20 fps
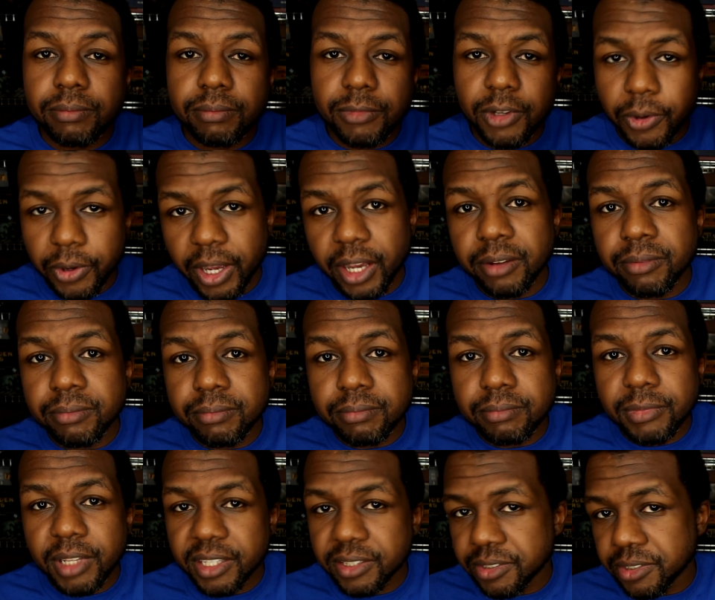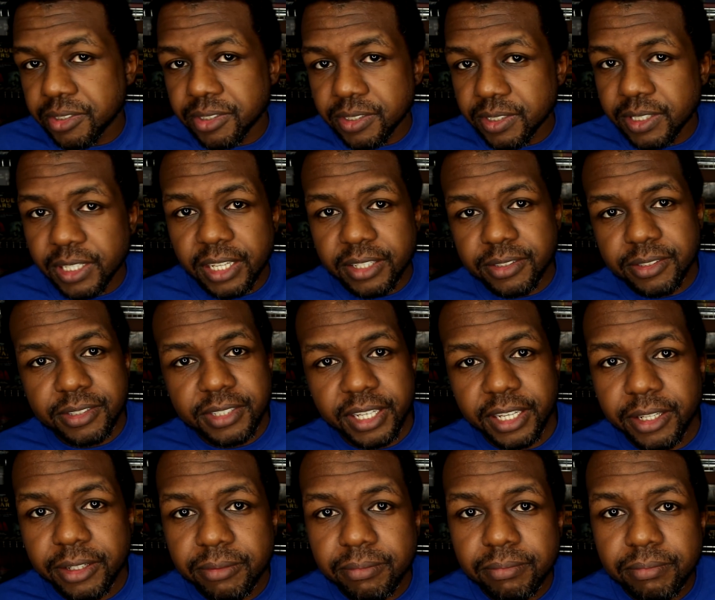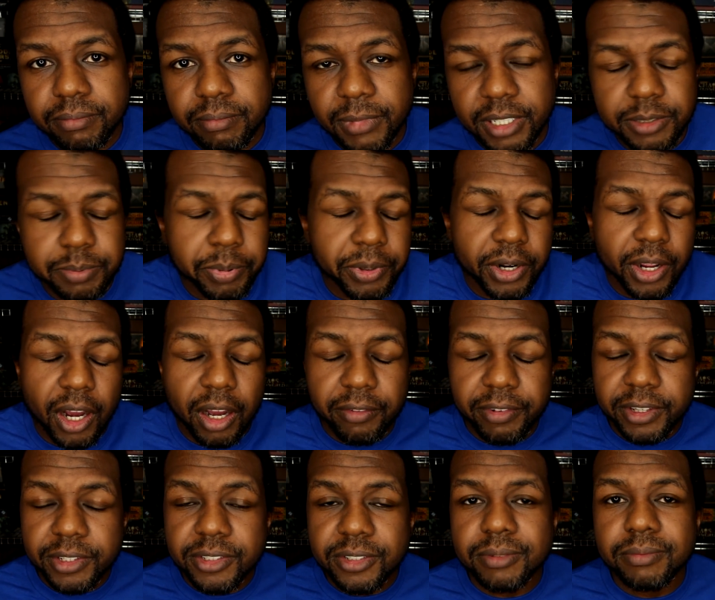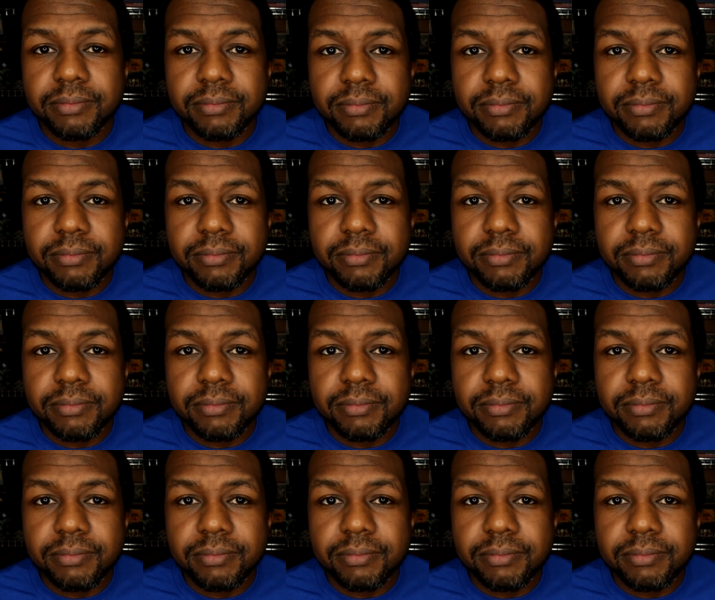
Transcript: Okay, that's it. It's pretty obvious.